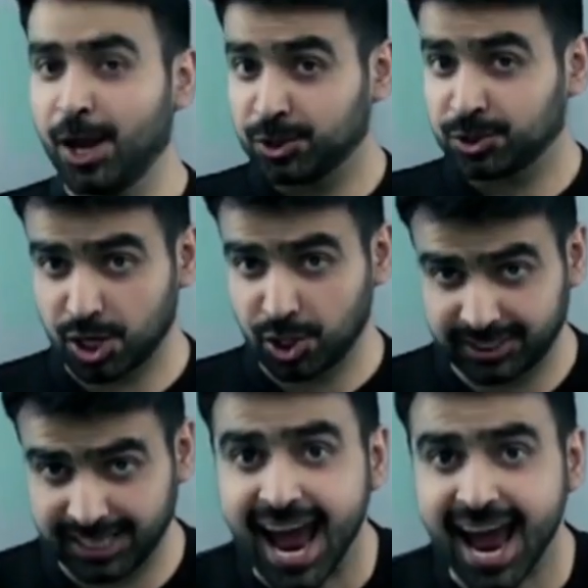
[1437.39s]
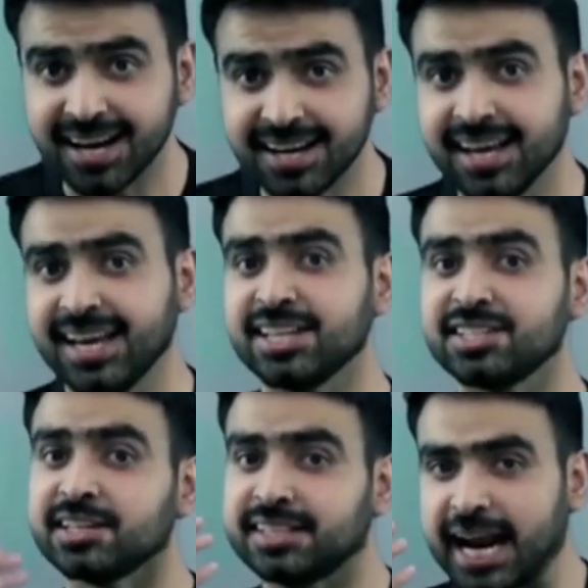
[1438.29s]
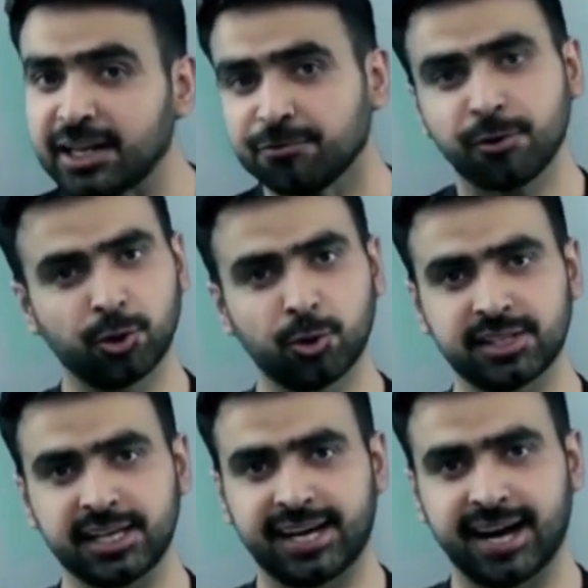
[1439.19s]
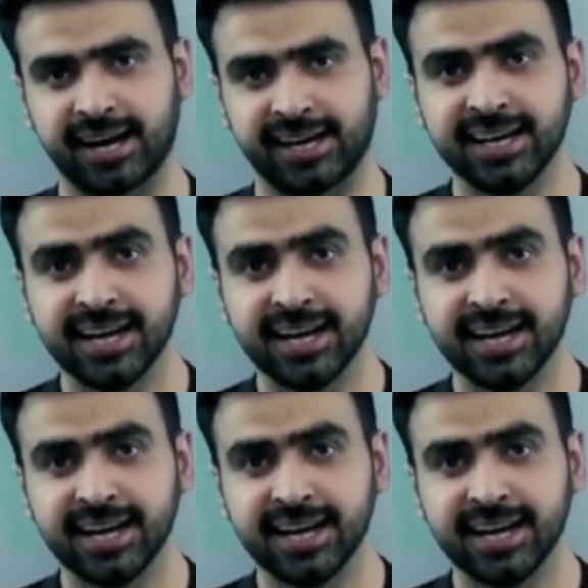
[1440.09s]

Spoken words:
So your dad is a debtor for grocery guy